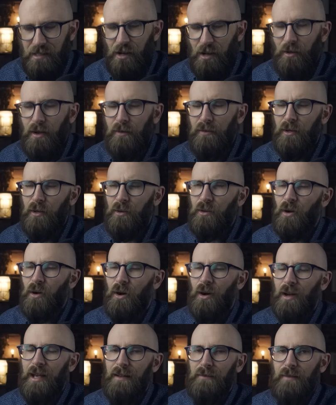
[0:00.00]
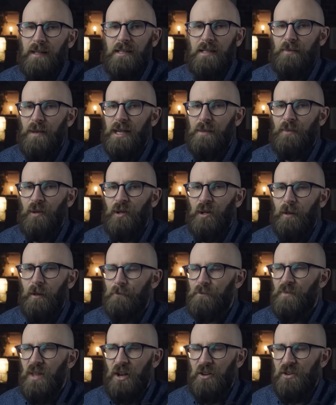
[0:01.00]
So if these
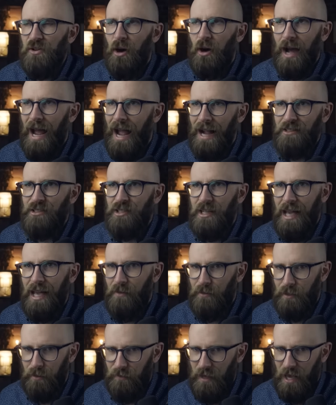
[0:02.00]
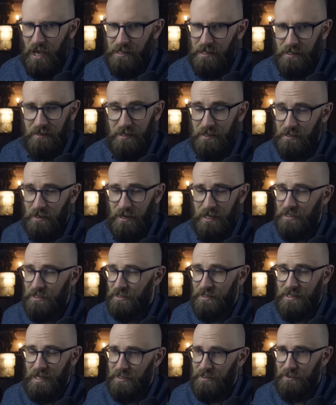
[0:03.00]
people are not actually having affairs and this guy is
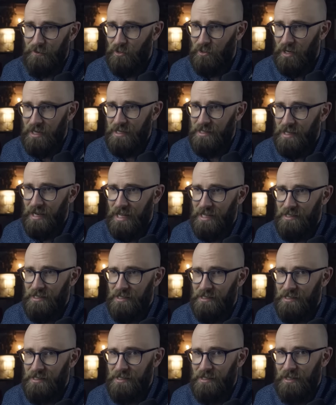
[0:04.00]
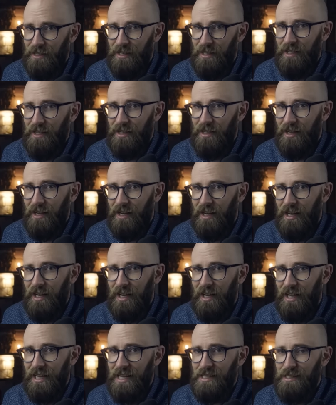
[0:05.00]
just sending them crazy letters,
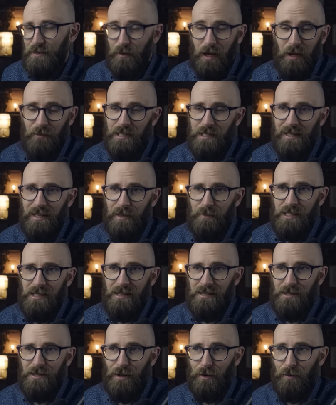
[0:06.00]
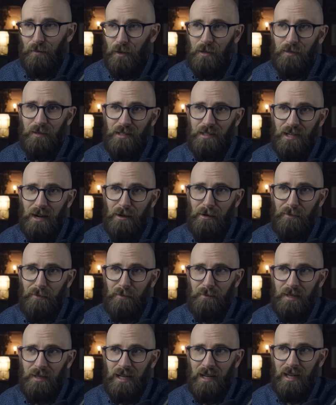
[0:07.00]
I guess if I was in their position, I'd phone the sheriff
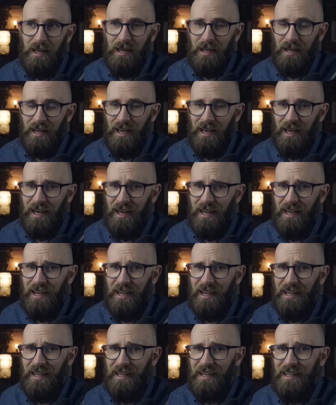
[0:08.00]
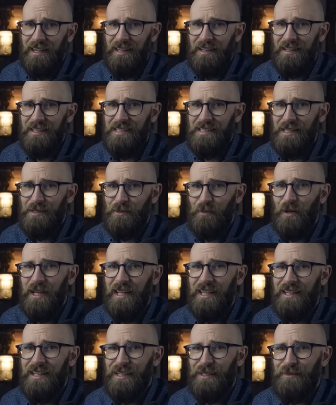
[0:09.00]
and be like, hey, this is
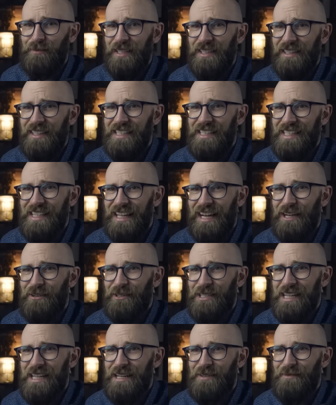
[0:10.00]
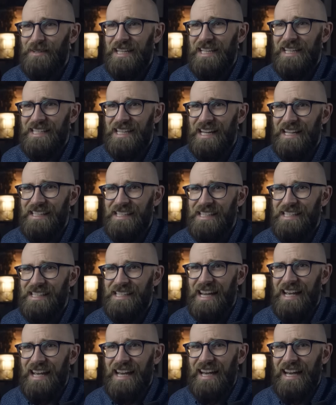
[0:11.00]
weird, but this guy was sending me these letters
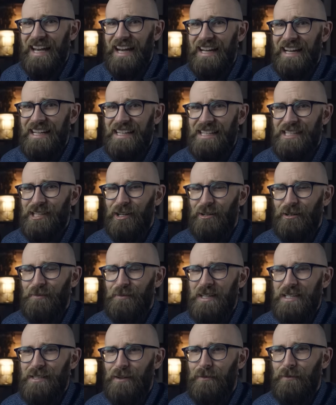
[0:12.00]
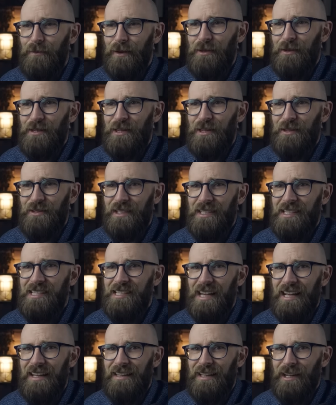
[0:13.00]
and he told me to phone you and
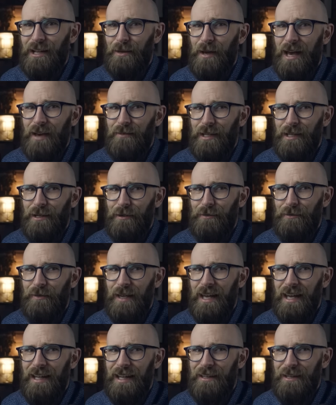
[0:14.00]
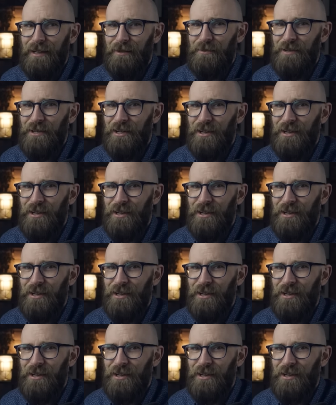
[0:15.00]
say that I'm having an affair that I'm